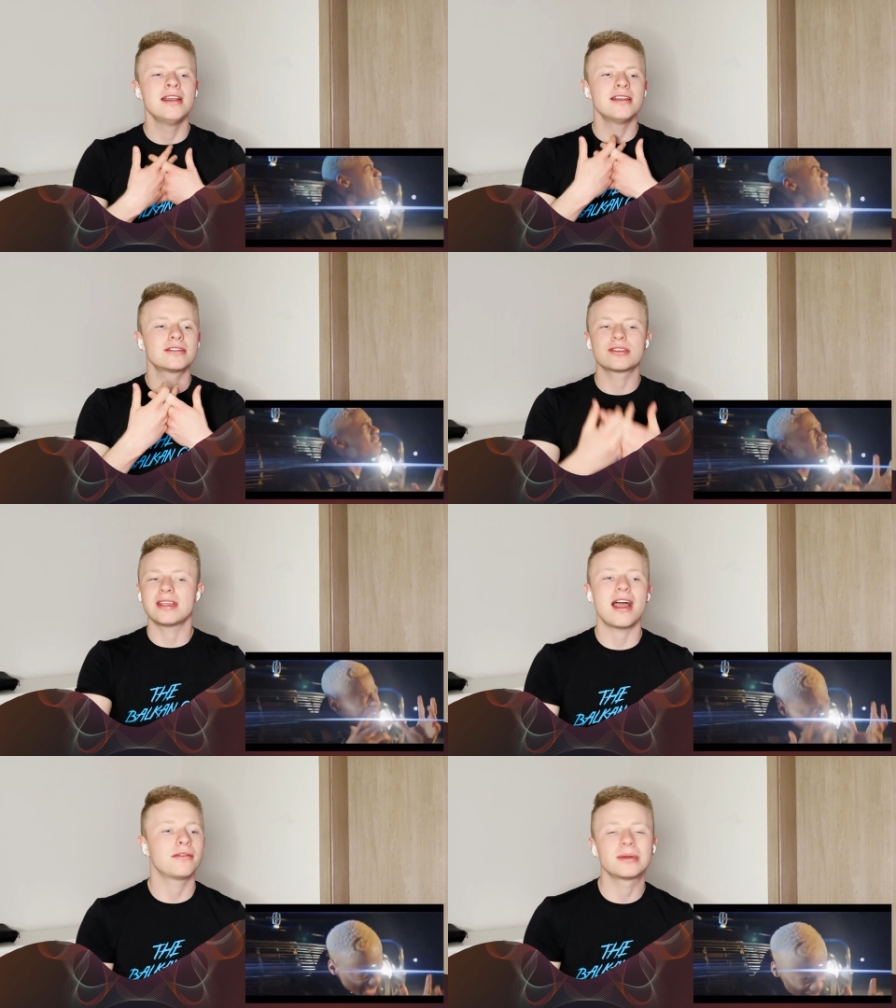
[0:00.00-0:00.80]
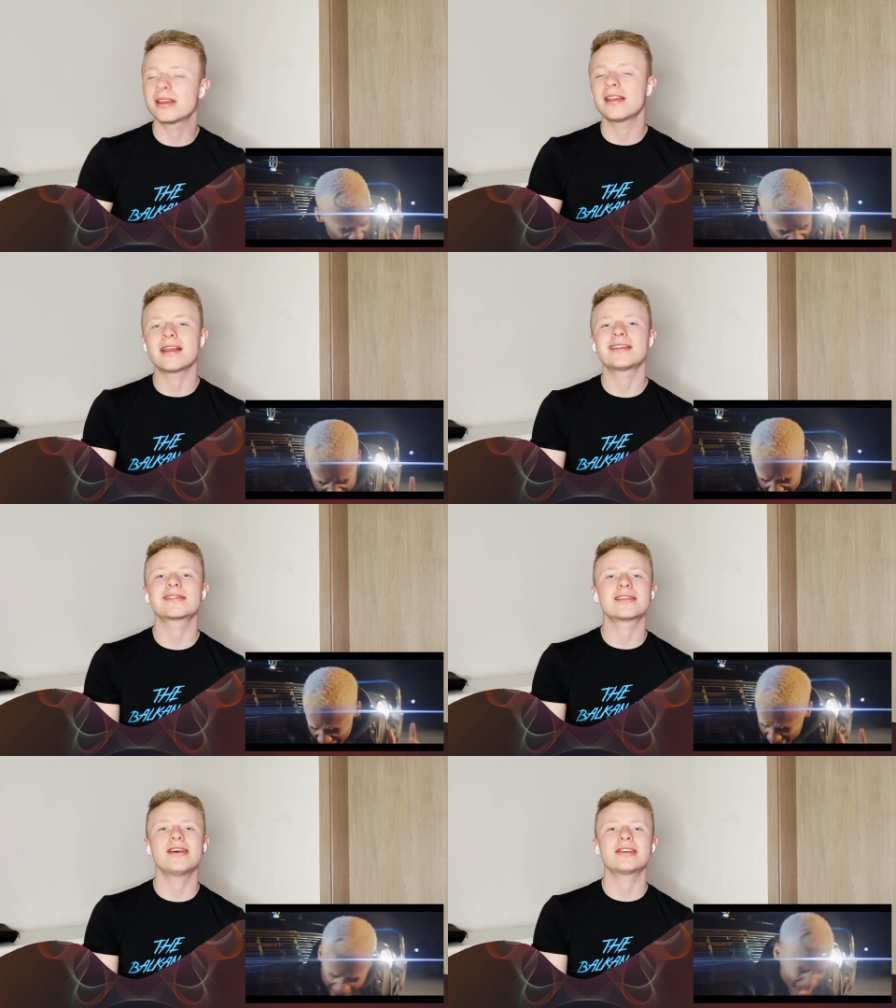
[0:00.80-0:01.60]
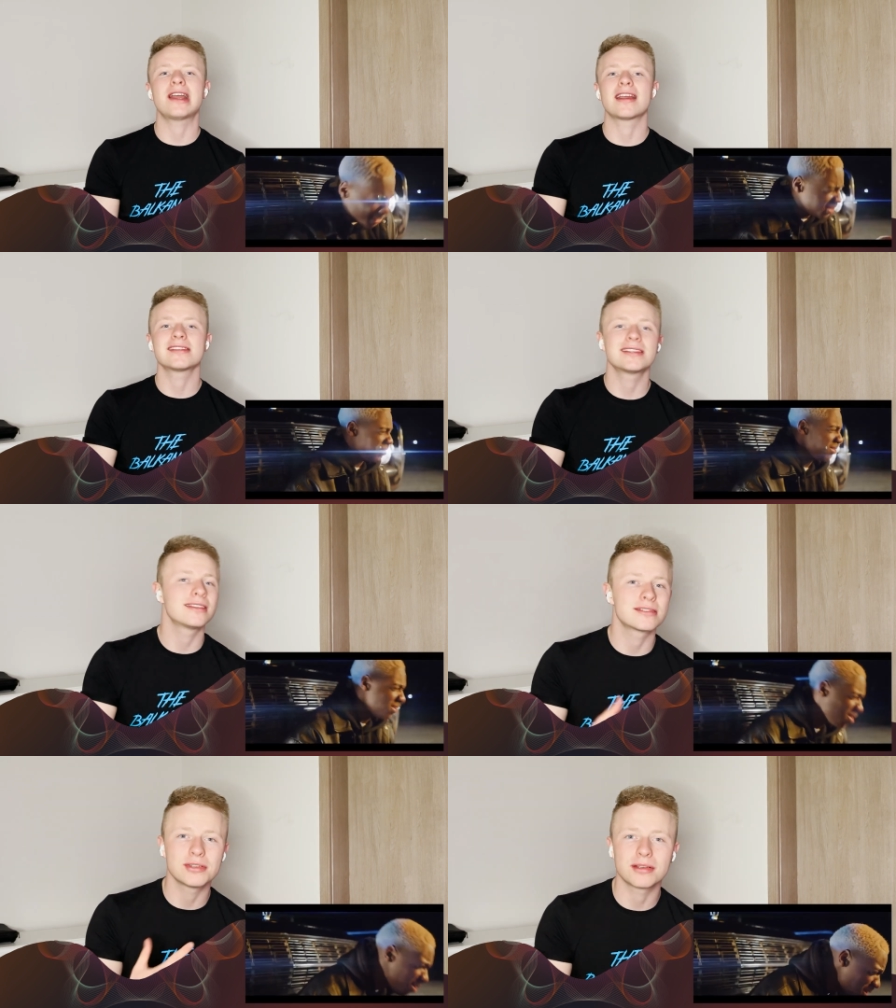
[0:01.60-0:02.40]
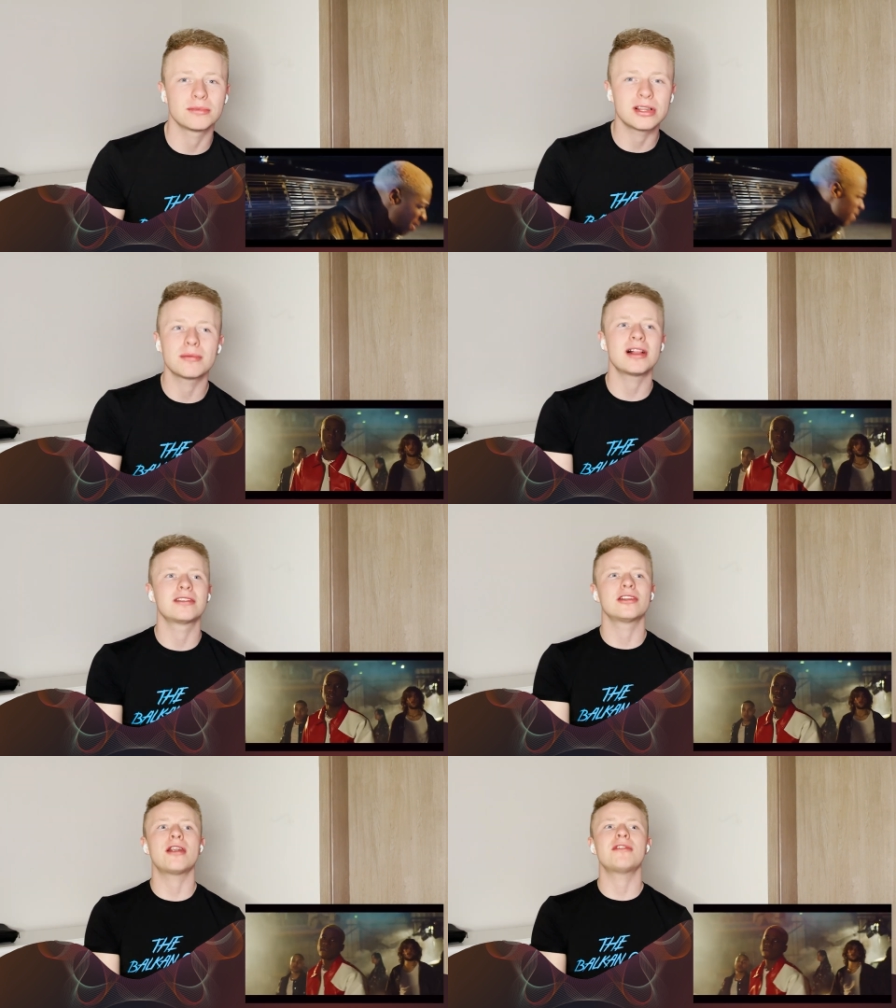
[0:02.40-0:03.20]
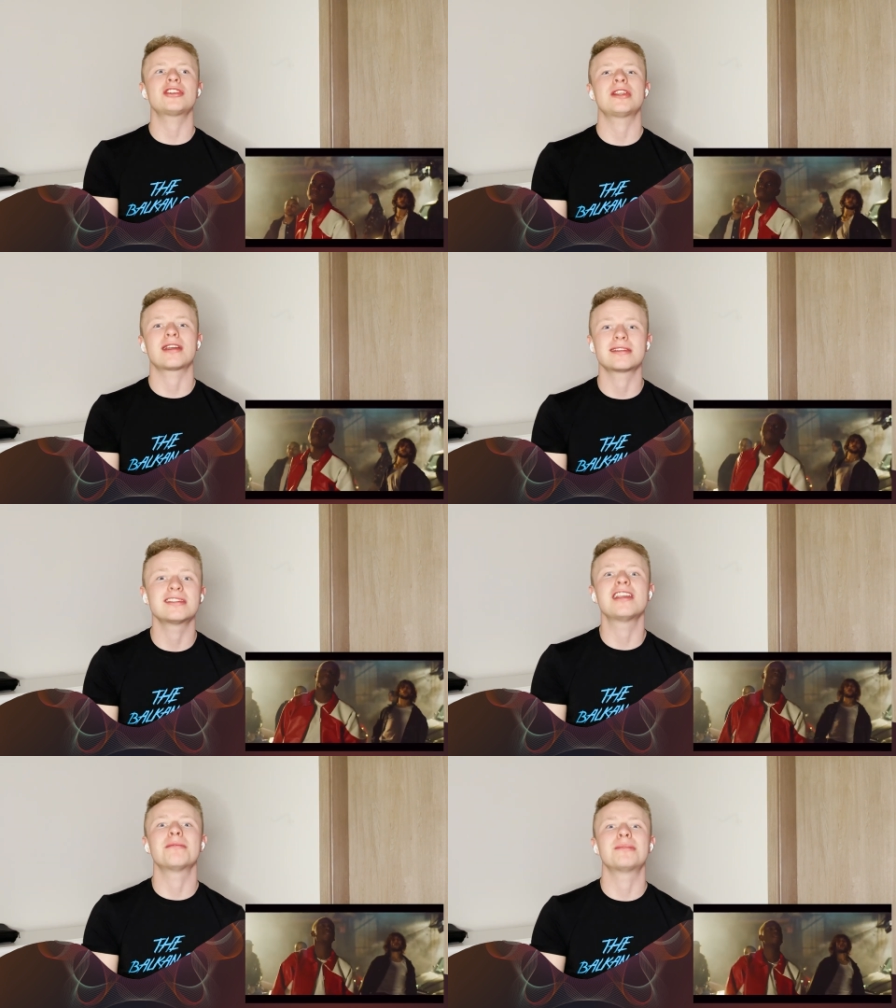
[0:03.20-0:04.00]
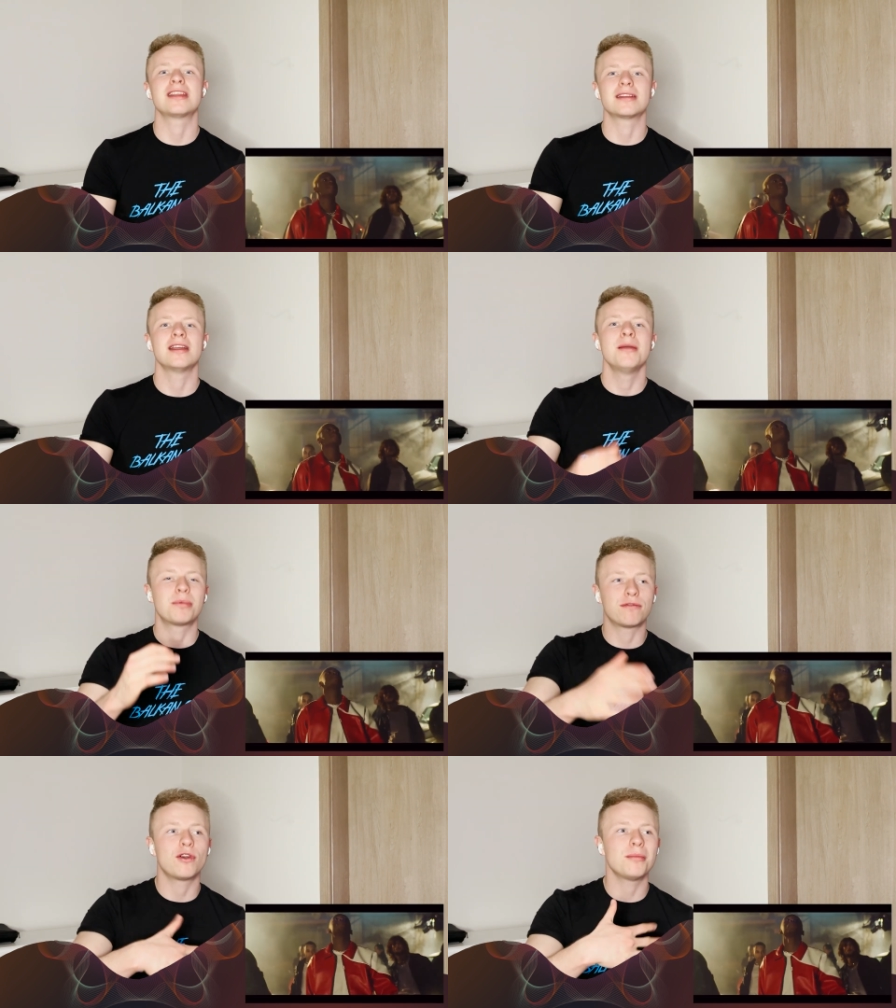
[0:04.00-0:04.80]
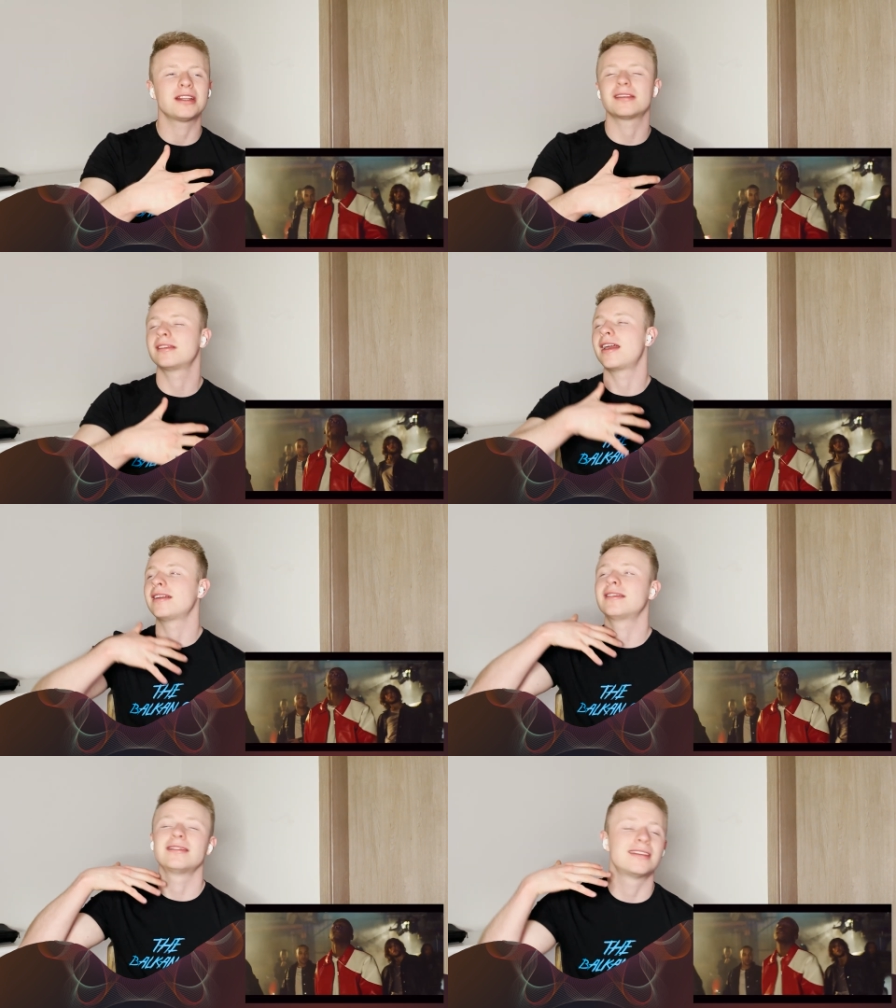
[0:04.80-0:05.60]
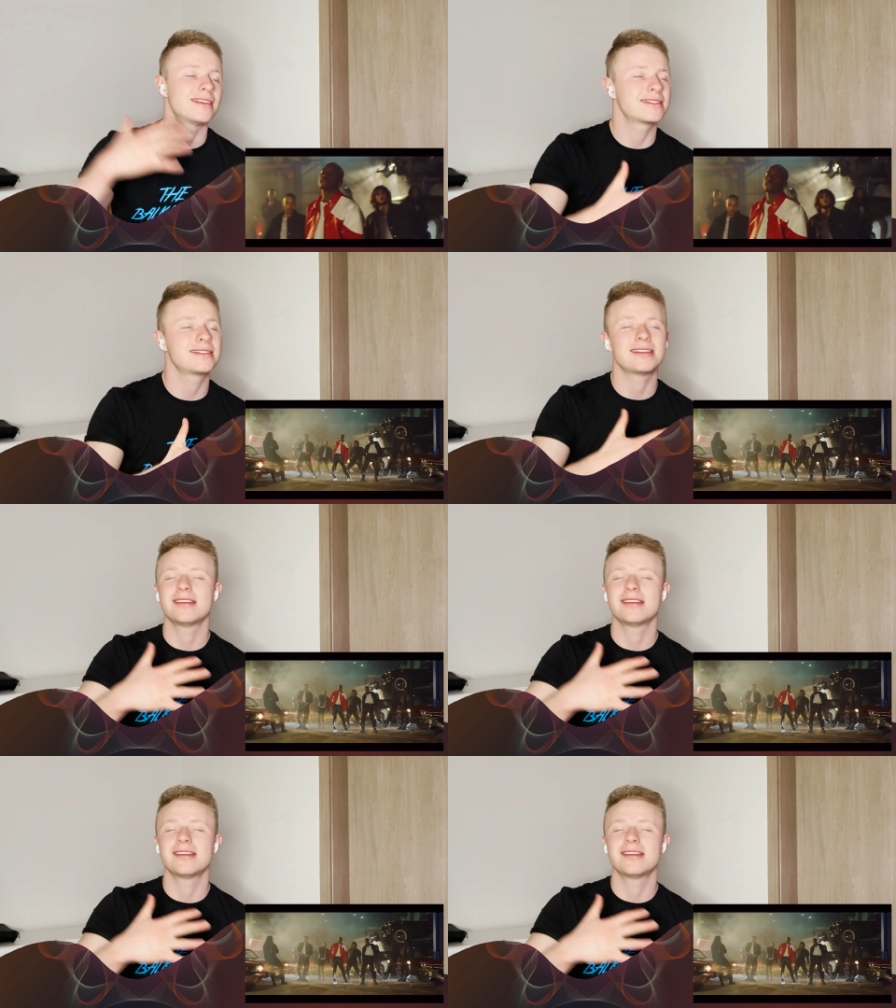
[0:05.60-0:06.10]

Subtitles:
So yeah, I really like this song. I can see this doing really well in Eurovision. I can see him performing like this